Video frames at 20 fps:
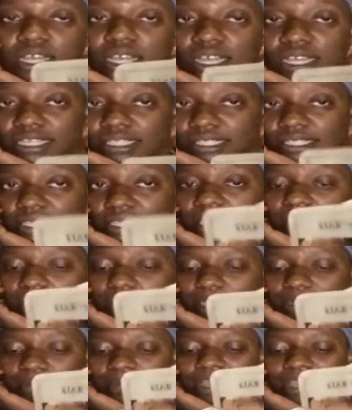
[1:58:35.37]
It's
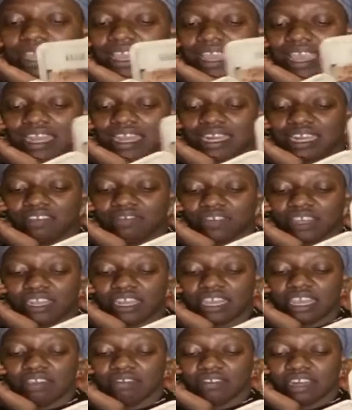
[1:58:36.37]
and
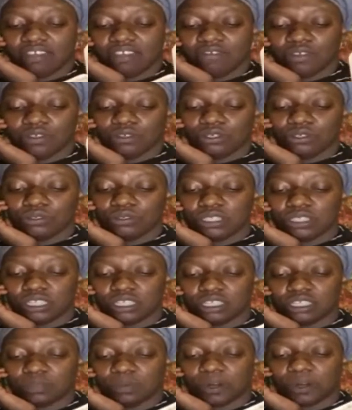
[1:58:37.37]
even if you do see
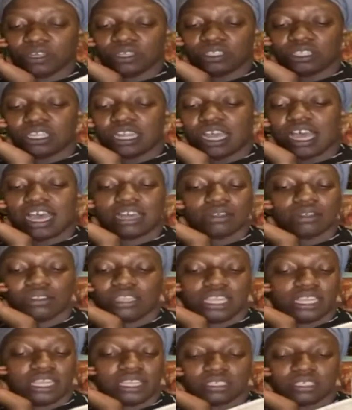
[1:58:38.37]
this person, I don't
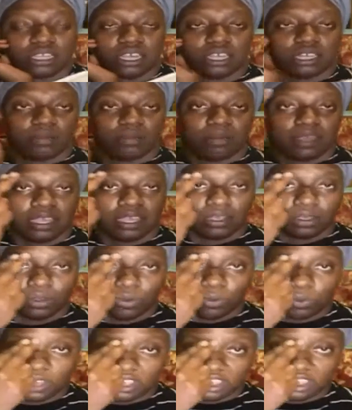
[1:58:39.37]
think it's gonna be
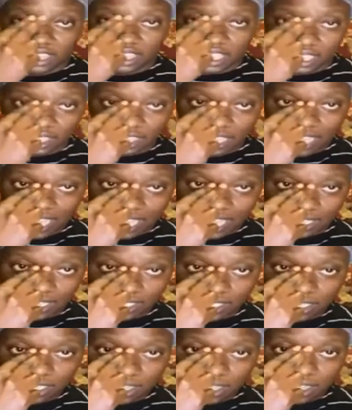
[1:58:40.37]
within
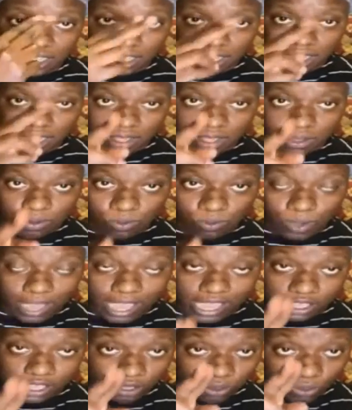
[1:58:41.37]
that way
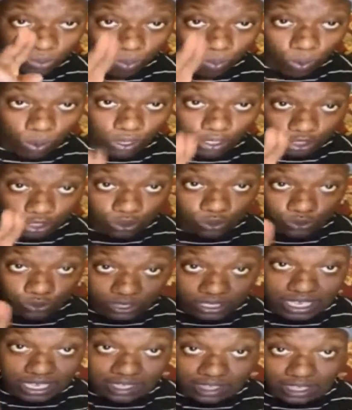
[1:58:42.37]
you want to
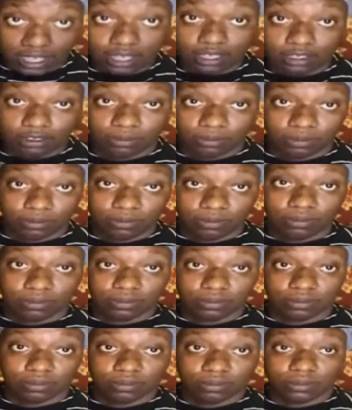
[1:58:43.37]
see them.
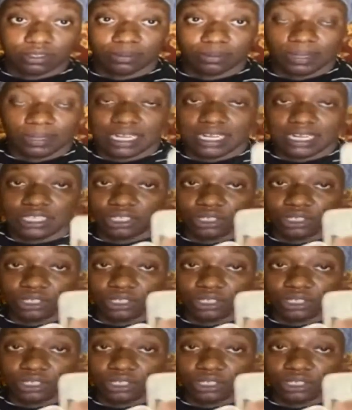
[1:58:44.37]
But it is